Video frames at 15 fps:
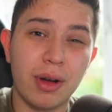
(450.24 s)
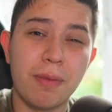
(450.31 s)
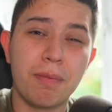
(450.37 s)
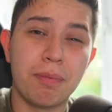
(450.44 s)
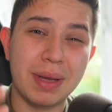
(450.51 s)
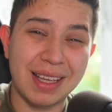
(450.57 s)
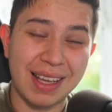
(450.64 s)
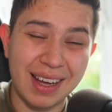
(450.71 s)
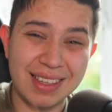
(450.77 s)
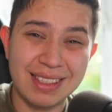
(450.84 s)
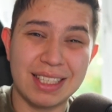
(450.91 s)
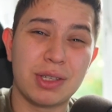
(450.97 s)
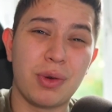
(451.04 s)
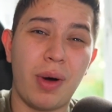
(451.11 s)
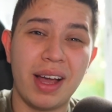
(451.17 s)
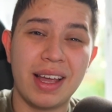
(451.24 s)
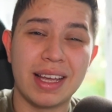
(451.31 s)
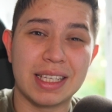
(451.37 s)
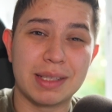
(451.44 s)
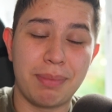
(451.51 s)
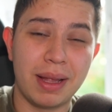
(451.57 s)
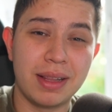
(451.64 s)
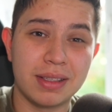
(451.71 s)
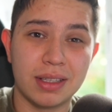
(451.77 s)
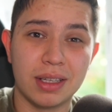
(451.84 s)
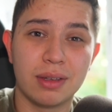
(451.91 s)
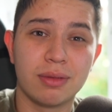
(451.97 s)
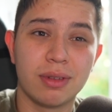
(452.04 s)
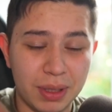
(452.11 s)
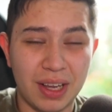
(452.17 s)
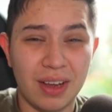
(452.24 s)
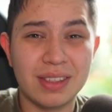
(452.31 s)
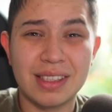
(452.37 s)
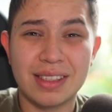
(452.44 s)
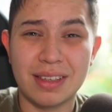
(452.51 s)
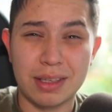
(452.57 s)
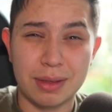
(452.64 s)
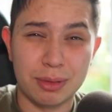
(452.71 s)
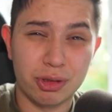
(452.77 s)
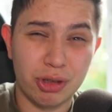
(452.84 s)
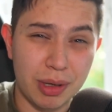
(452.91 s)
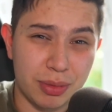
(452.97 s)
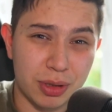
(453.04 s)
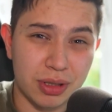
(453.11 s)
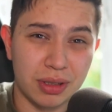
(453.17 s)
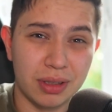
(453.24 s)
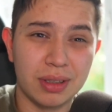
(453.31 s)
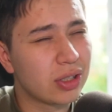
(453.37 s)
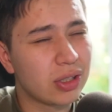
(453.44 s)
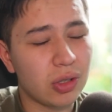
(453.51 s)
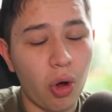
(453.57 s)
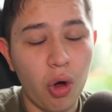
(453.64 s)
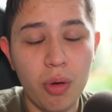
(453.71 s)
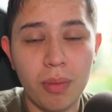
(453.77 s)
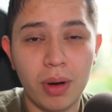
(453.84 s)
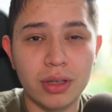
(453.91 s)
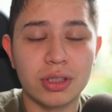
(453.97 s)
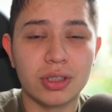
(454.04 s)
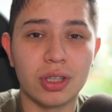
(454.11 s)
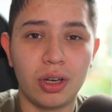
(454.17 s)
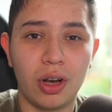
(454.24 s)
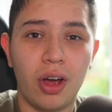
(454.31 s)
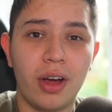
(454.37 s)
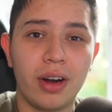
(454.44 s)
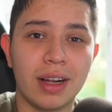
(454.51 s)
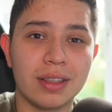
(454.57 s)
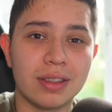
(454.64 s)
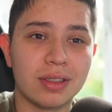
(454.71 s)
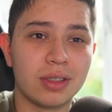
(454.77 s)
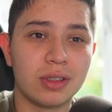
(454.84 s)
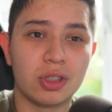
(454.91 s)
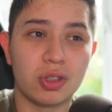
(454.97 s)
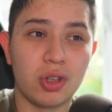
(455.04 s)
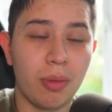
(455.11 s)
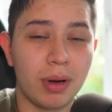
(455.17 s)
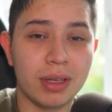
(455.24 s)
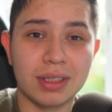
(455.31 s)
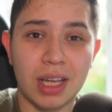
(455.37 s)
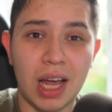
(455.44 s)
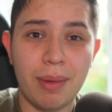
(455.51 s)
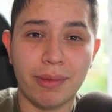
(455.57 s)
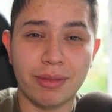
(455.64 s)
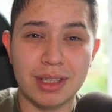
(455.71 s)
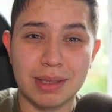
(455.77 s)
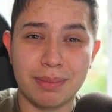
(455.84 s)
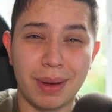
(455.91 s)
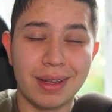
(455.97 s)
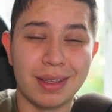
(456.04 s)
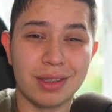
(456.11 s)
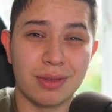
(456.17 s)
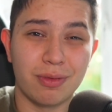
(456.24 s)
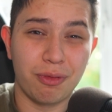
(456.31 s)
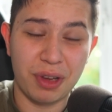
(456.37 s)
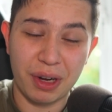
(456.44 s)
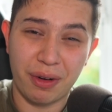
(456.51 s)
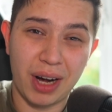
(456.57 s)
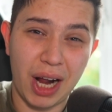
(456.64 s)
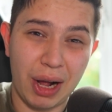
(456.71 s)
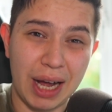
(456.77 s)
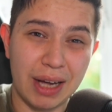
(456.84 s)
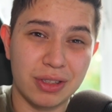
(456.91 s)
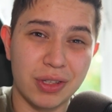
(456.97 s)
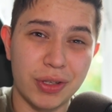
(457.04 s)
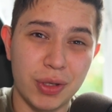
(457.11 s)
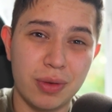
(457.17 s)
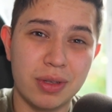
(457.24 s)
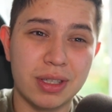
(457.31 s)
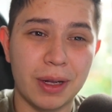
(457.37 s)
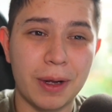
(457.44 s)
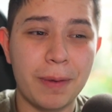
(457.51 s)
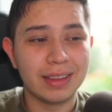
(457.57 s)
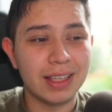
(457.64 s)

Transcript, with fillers: because it's quite expensive, because it's a subscription, so much to learn and so much time you have to spend figuring out how to use it,